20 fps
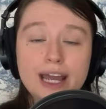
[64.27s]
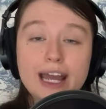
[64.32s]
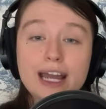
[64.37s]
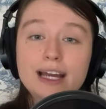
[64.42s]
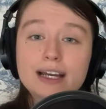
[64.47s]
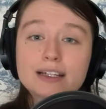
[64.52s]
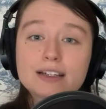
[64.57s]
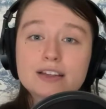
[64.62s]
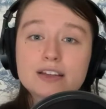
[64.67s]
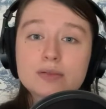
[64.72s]

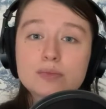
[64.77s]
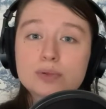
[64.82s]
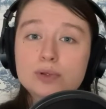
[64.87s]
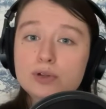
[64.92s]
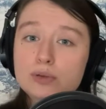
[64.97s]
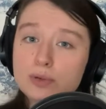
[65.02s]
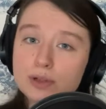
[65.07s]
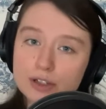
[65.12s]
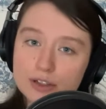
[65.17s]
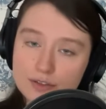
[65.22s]
and The
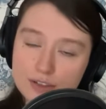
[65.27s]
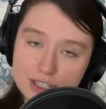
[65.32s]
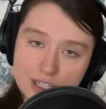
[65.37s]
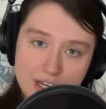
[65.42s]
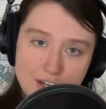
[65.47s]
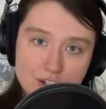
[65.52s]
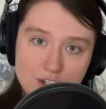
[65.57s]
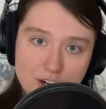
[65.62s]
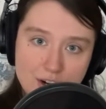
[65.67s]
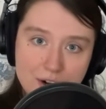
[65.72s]
Blue Book of
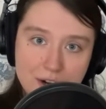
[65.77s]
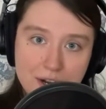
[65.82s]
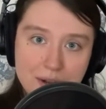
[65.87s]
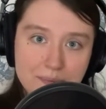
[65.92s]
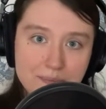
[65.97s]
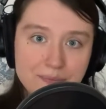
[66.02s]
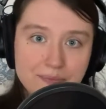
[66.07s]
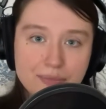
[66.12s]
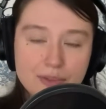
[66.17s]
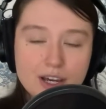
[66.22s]
Stationery.
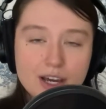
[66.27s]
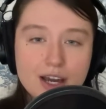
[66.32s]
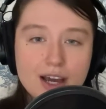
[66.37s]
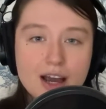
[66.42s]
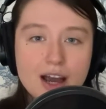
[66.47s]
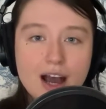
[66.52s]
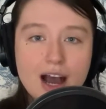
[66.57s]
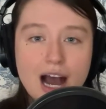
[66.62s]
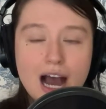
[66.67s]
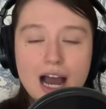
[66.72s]

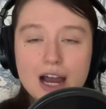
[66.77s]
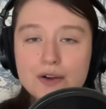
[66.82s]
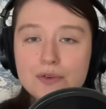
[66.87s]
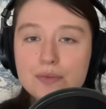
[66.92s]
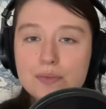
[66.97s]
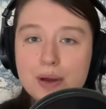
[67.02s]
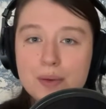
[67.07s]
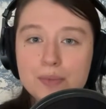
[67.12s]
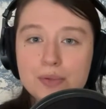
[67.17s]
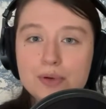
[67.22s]
I
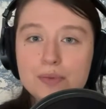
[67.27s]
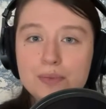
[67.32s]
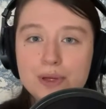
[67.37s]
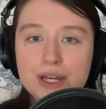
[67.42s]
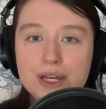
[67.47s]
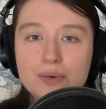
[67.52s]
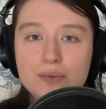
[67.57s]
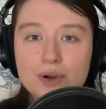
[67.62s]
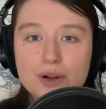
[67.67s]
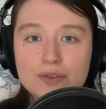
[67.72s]
remember
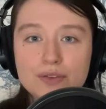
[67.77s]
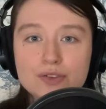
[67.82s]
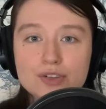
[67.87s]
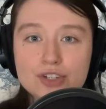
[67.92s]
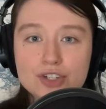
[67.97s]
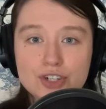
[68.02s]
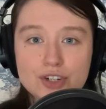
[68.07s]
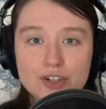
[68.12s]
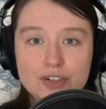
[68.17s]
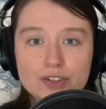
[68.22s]
being one of those
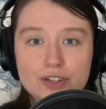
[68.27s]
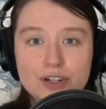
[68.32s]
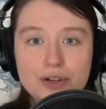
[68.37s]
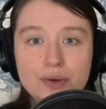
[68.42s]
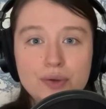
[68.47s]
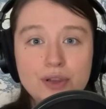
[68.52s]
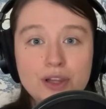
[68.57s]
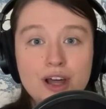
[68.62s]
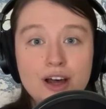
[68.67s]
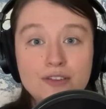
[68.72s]
children
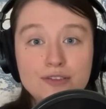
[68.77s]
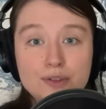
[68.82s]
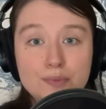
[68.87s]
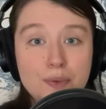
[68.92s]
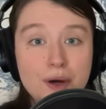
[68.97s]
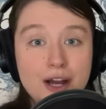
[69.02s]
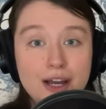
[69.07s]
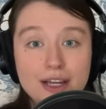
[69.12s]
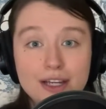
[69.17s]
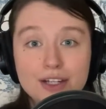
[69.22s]
who loved
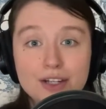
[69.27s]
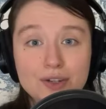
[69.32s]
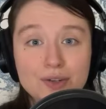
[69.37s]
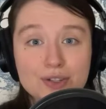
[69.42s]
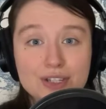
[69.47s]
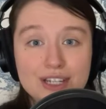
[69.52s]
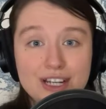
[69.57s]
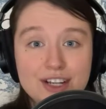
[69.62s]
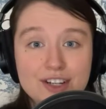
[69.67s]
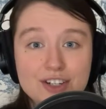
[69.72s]
buying new
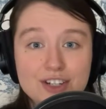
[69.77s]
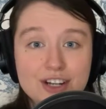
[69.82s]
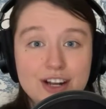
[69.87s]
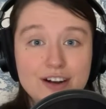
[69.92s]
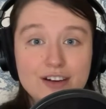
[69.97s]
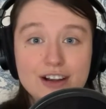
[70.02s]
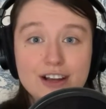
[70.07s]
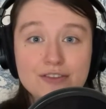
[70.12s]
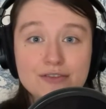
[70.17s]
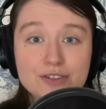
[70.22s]

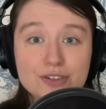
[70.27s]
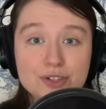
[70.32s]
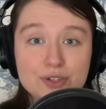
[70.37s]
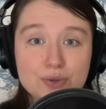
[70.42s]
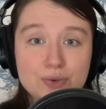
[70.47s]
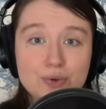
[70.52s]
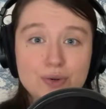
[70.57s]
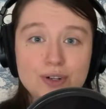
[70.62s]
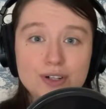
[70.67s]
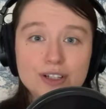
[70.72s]
stationery for
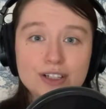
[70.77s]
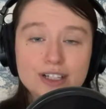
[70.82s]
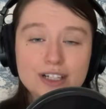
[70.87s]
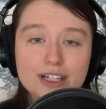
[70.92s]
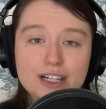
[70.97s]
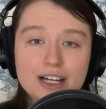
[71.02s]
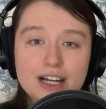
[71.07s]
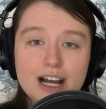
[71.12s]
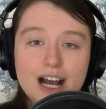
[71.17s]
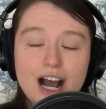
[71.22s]
school.
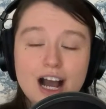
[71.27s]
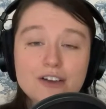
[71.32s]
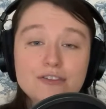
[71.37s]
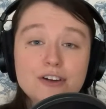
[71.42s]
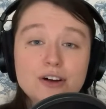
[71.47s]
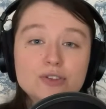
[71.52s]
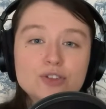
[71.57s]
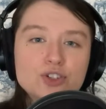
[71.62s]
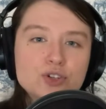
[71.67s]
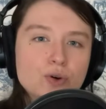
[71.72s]
I
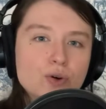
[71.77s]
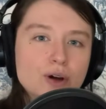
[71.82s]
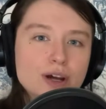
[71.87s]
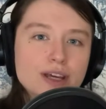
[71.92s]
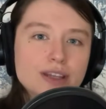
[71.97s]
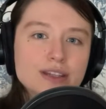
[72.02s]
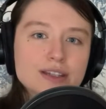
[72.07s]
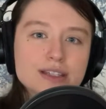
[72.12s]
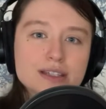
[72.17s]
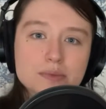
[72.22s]
found joy
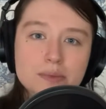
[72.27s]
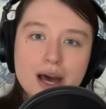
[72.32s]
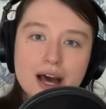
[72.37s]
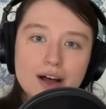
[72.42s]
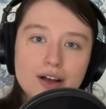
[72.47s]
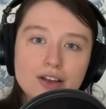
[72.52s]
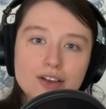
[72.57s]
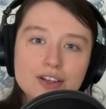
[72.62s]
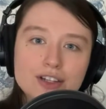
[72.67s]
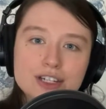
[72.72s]
in the
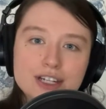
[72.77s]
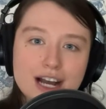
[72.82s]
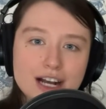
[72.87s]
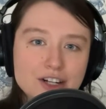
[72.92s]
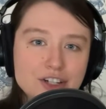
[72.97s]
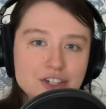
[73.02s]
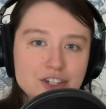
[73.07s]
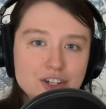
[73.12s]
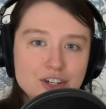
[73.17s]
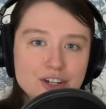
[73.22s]
smell, the
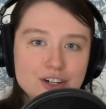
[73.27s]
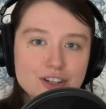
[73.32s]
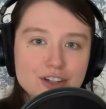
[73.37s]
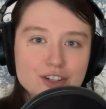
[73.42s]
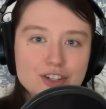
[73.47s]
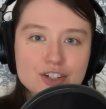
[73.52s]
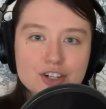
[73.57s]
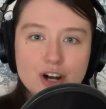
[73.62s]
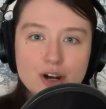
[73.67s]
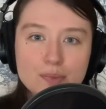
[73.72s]
texture, and the
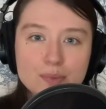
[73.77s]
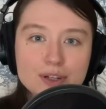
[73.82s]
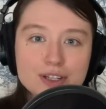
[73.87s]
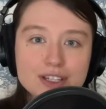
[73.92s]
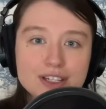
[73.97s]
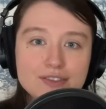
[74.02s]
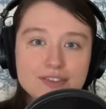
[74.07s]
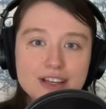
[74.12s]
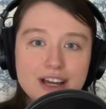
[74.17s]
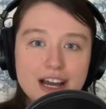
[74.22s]

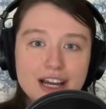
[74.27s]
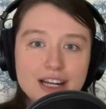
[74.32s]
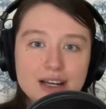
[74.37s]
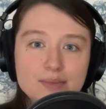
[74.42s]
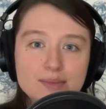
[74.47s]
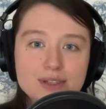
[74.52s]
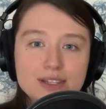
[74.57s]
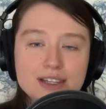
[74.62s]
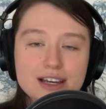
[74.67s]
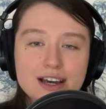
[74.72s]
sharpness of the
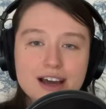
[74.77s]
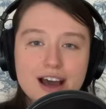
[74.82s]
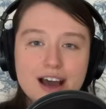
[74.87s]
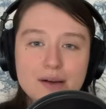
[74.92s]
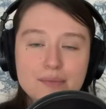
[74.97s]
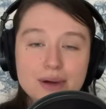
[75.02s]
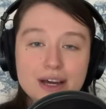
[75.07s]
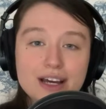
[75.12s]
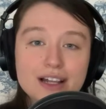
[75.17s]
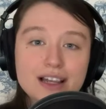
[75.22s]
items.
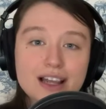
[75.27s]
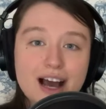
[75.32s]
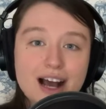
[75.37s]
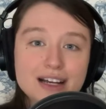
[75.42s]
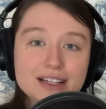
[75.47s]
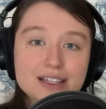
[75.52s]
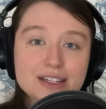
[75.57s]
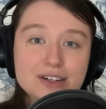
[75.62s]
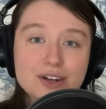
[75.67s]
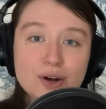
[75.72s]
My
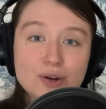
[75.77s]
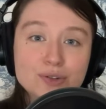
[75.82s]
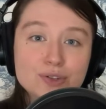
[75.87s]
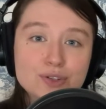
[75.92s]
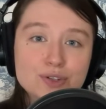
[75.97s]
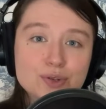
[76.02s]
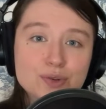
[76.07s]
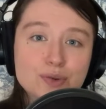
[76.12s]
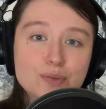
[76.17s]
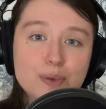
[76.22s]
class notes
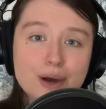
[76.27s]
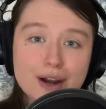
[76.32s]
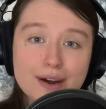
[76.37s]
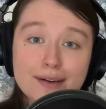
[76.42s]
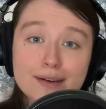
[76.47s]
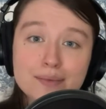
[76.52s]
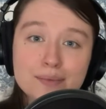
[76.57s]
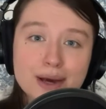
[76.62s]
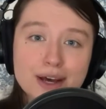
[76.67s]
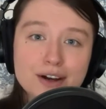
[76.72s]
grew better
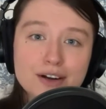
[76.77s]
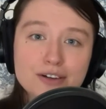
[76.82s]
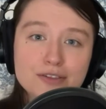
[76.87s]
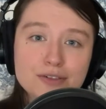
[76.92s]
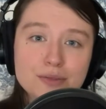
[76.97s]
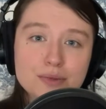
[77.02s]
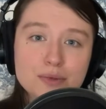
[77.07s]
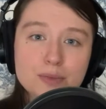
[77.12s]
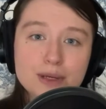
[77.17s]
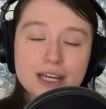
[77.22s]
and better
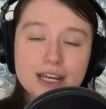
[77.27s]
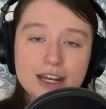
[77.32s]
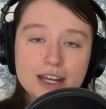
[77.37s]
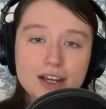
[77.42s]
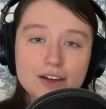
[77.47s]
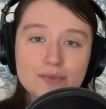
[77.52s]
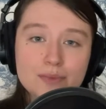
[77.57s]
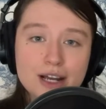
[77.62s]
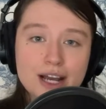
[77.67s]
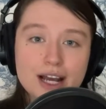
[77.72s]
from the beginning
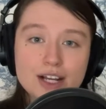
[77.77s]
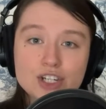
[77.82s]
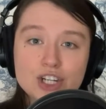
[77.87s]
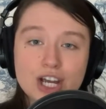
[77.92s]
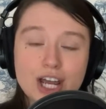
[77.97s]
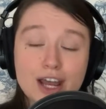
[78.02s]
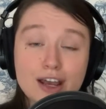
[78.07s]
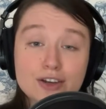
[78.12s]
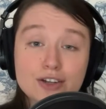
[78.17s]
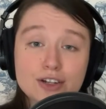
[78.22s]
of my
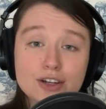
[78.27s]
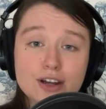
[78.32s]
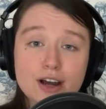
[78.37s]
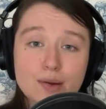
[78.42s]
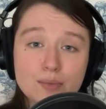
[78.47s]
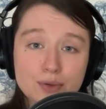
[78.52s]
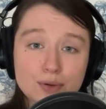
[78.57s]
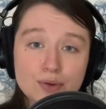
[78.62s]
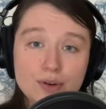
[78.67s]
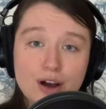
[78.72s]
education
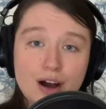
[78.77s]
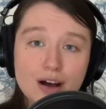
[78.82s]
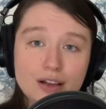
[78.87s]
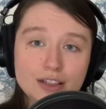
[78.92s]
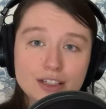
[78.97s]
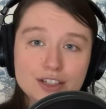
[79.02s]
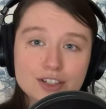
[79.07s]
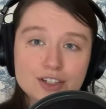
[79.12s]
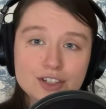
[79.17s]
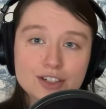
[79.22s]
up through
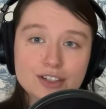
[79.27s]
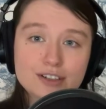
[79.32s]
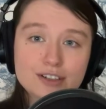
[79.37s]
college.